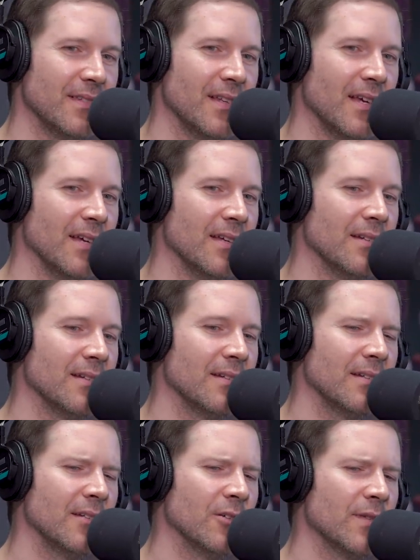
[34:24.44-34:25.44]
And
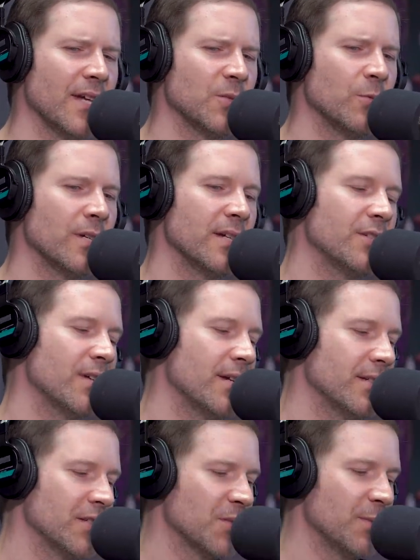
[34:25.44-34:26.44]
you know that's what I try
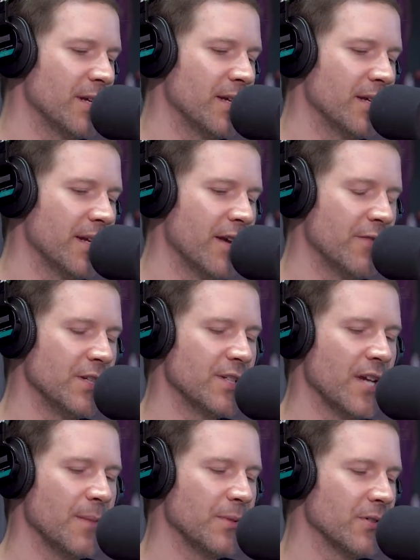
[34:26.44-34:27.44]
to explain in every
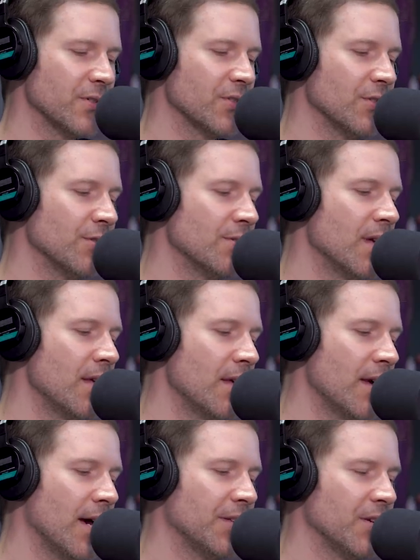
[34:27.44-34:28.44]
chapter. So
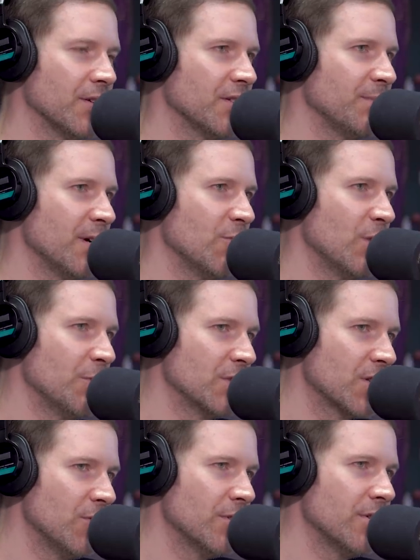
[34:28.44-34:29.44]
I talked about what
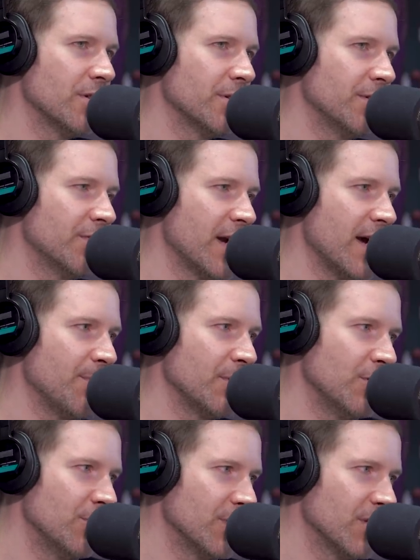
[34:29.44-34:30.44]
was going on in rap,
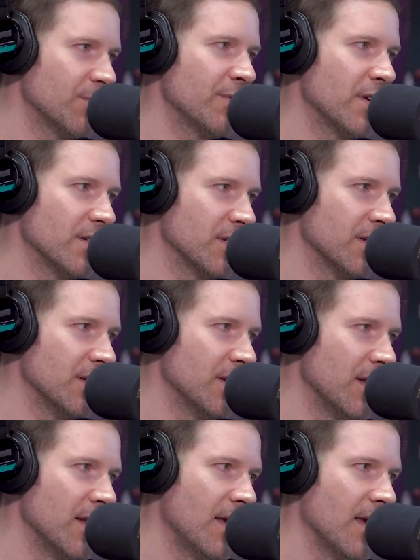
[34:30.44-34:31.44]
who was the president,
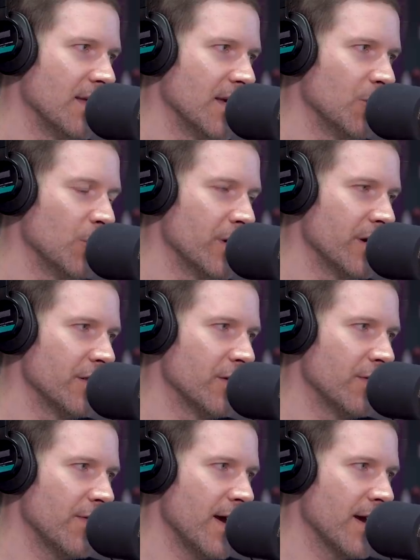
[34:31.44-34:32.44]
and then one other
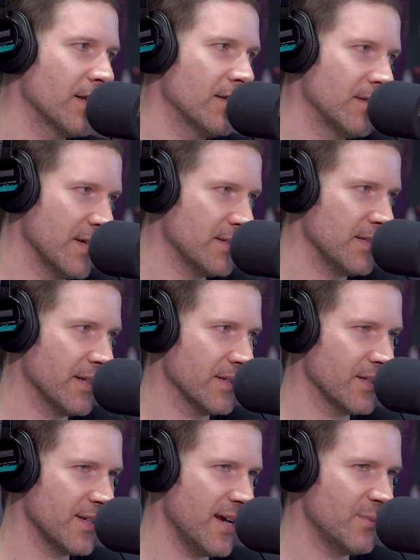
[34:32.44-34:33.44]
fact. That's like a
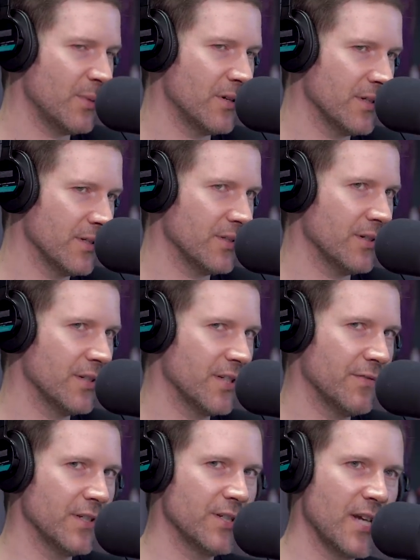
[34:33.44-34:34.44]
sidebar that starts
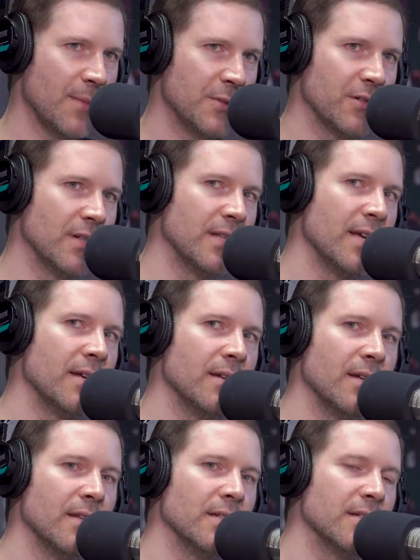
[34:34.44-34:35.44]
every chapter, and
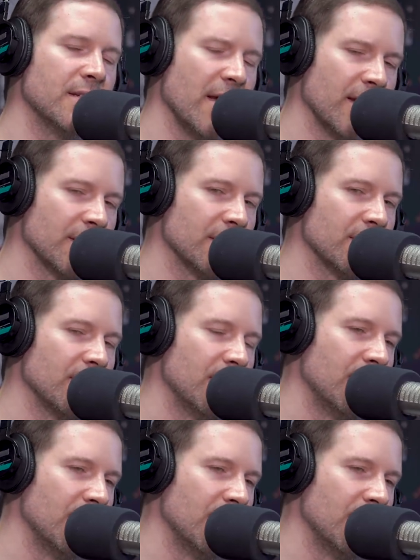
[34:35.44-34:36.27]
then in the text